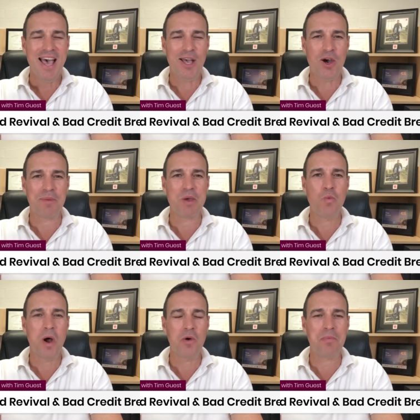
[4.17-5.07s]
economy
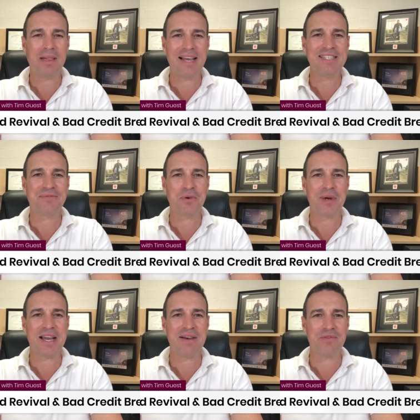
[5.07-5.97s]
well placed for
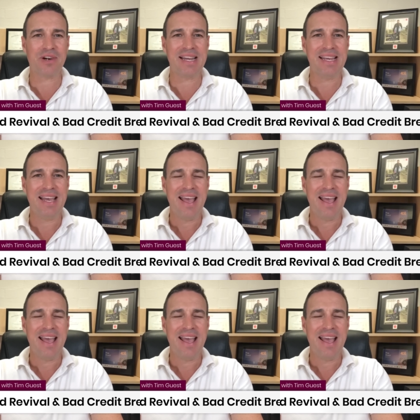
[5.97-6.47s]
recovery,